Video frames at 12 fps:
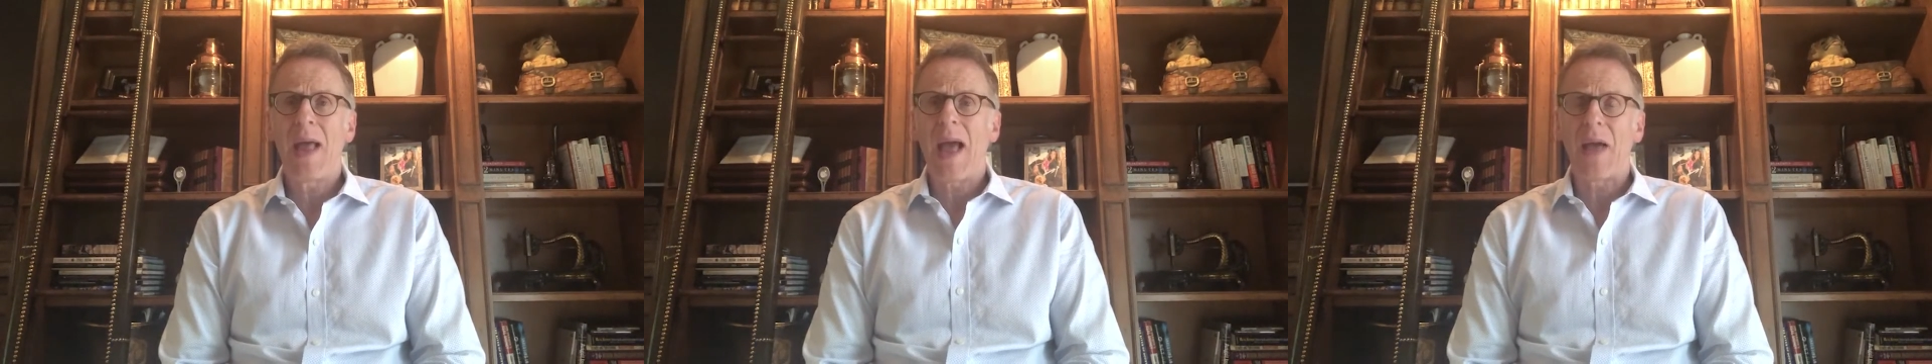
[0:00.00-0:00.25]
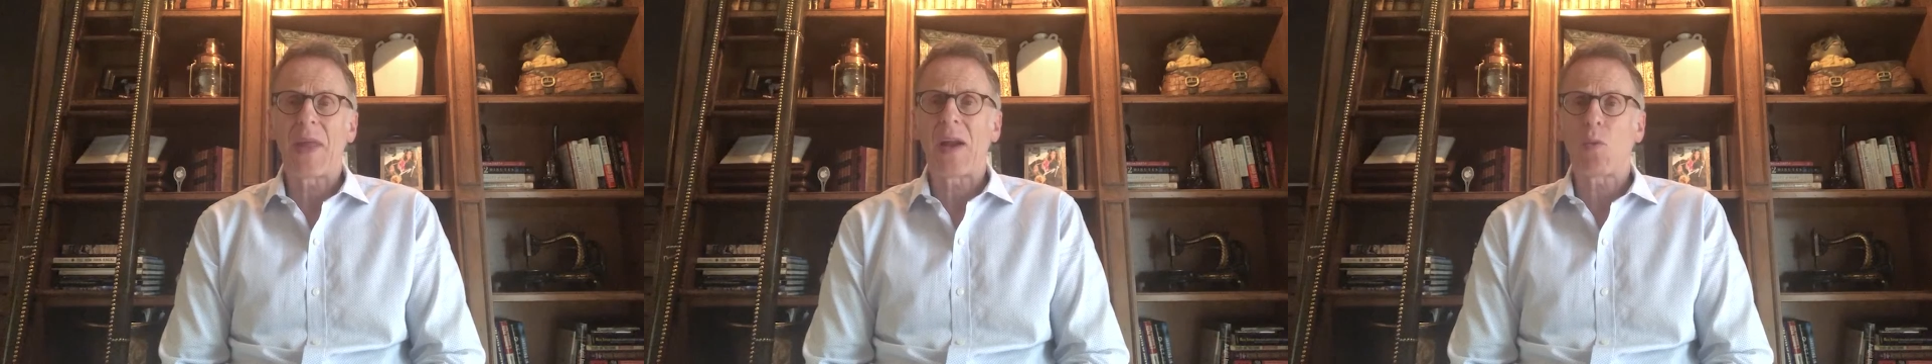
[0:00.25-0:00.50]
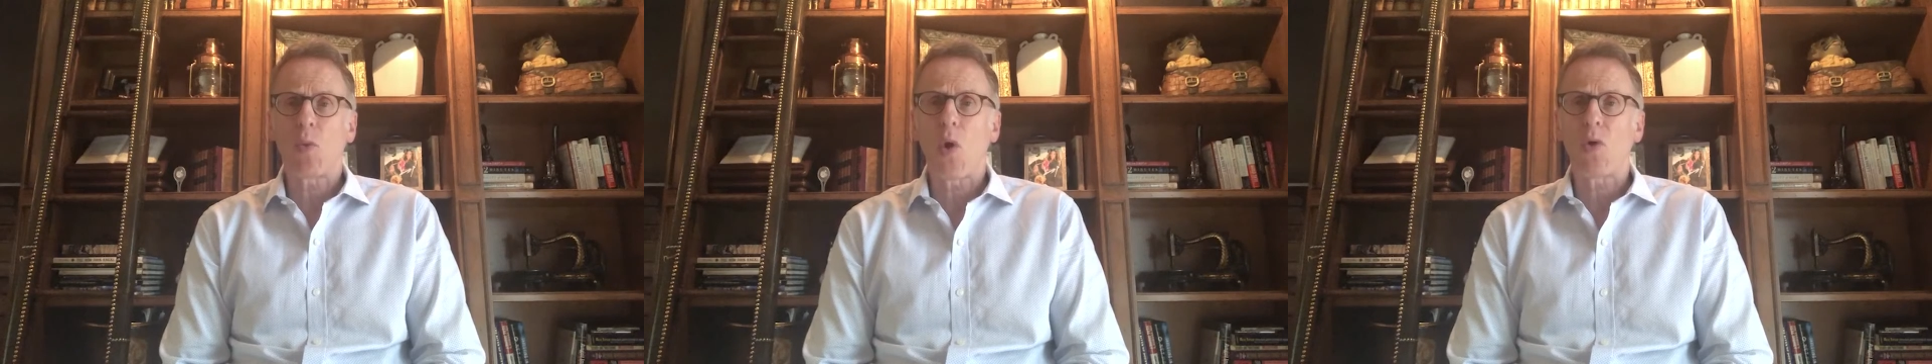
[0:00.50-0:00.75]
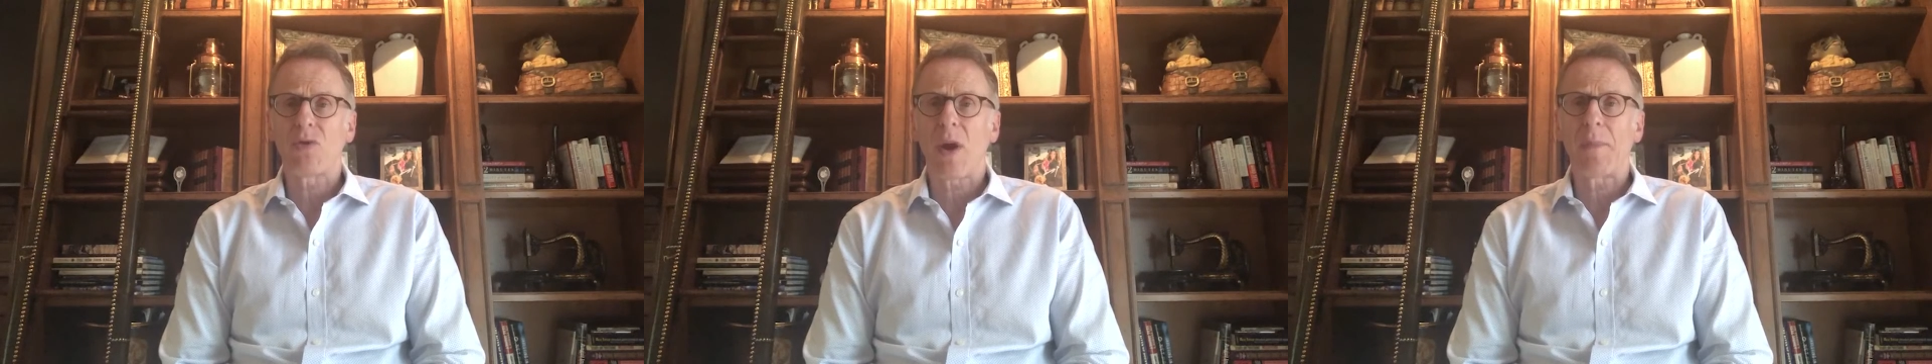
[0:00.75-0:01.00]
And then it
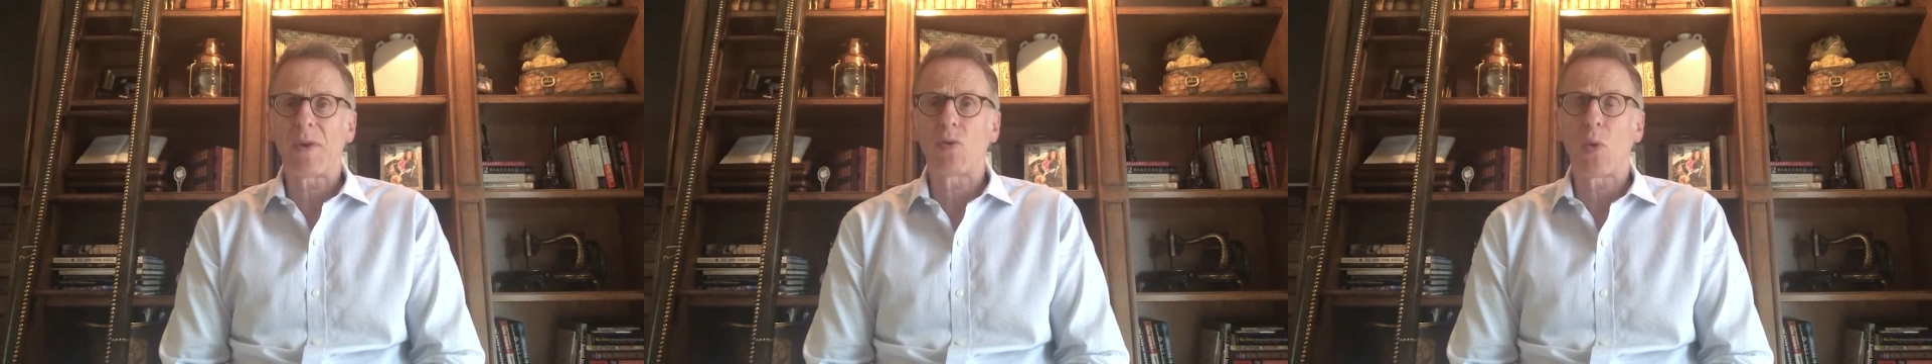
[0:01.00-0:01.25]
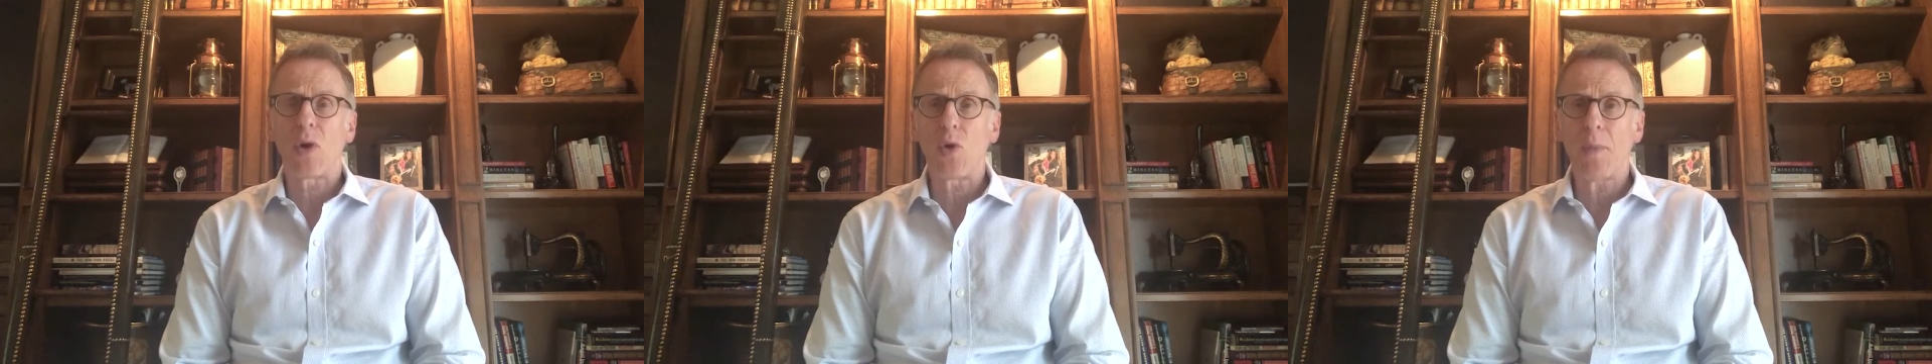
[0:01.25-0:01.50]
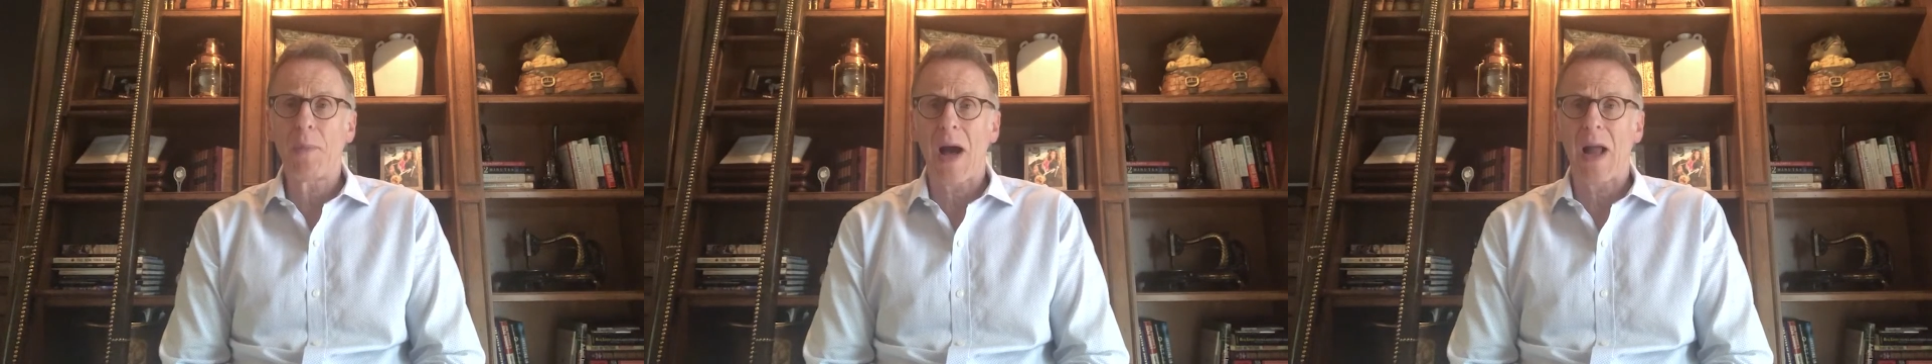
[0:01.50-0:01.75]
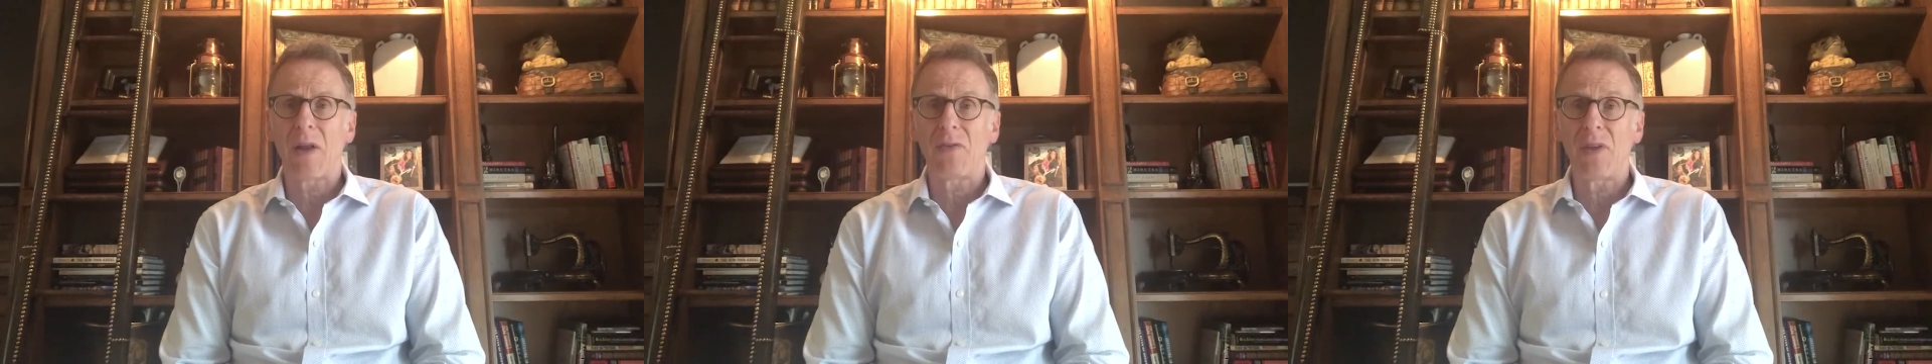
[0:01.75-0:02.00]
rolls up into a new
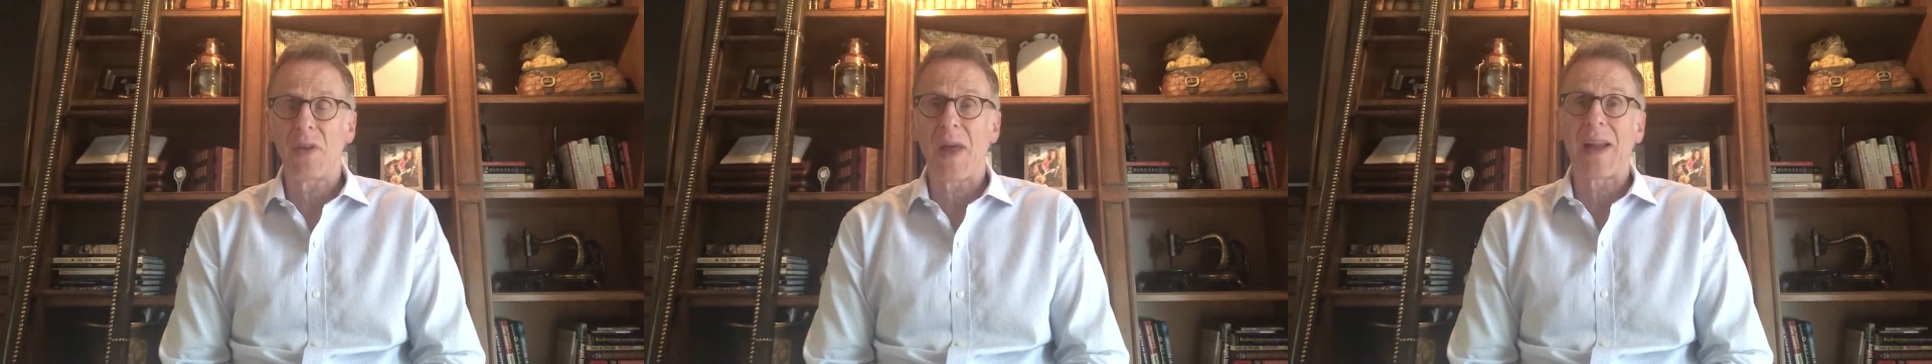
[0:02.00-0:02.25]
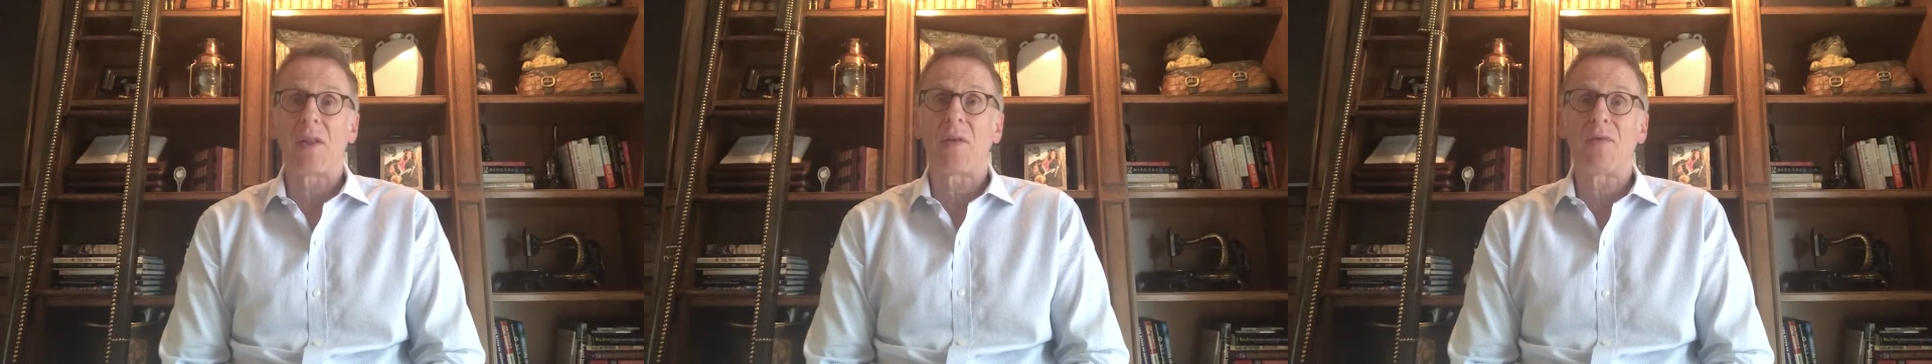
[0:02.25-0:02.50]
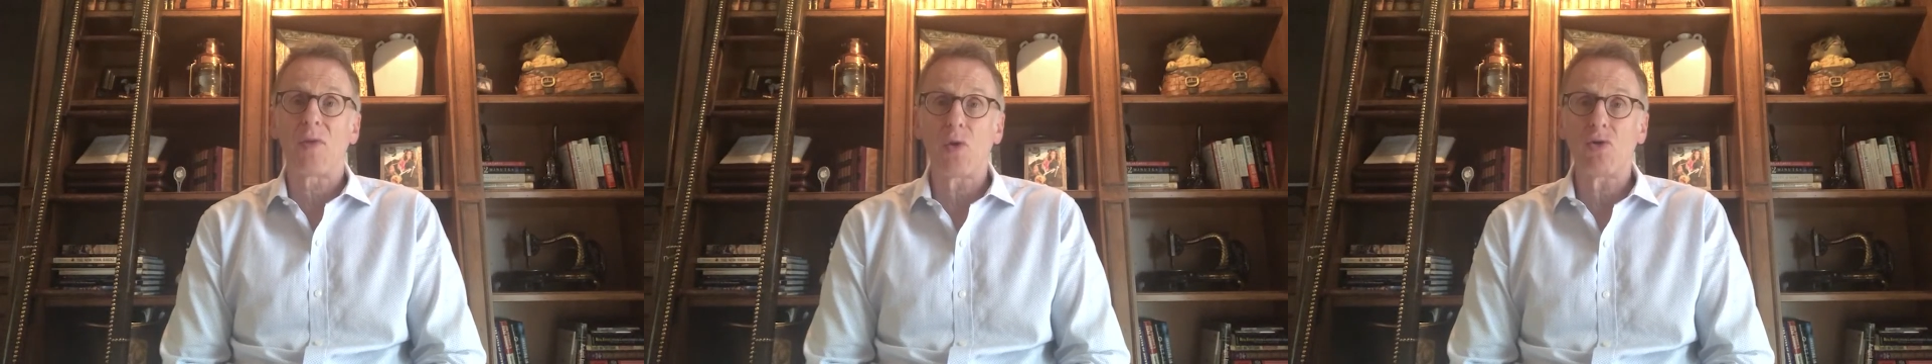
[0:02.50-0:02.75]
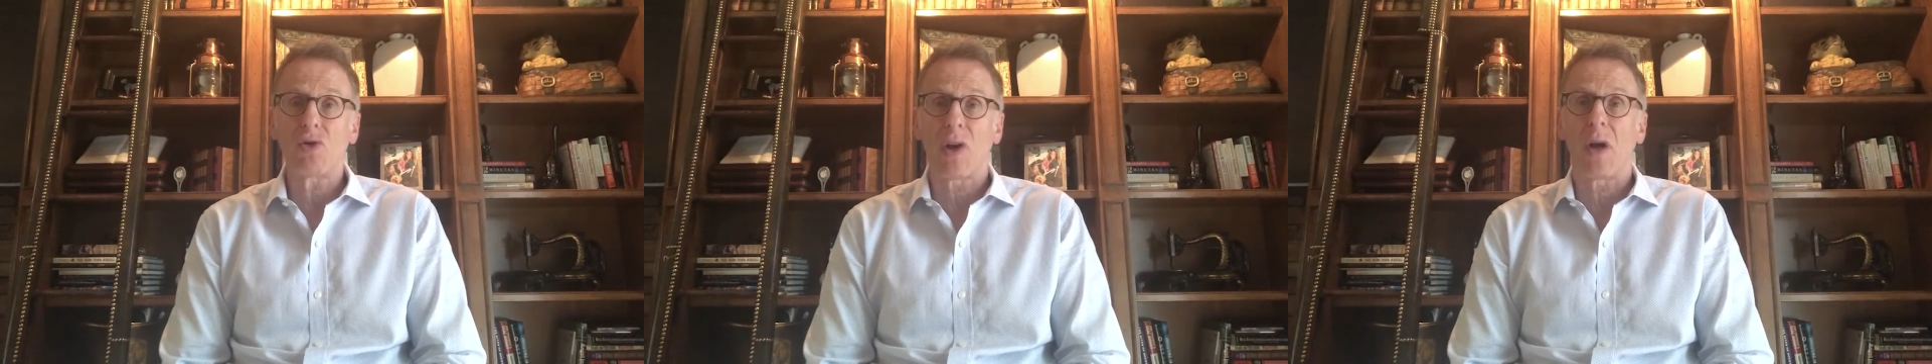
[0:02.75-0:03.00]
policy that in the
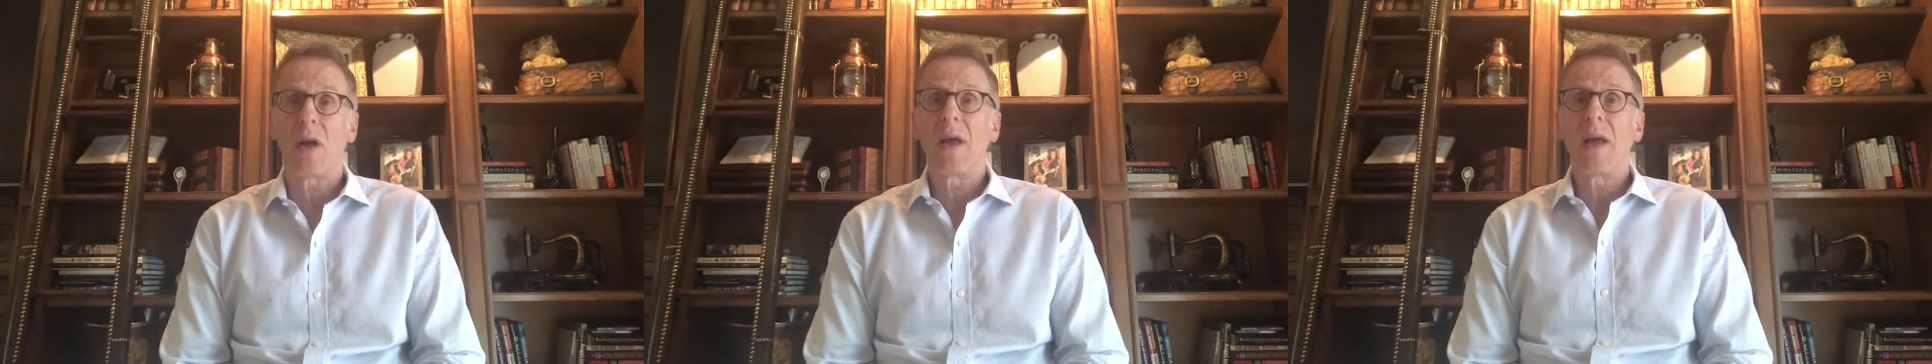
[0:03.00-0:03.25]
future,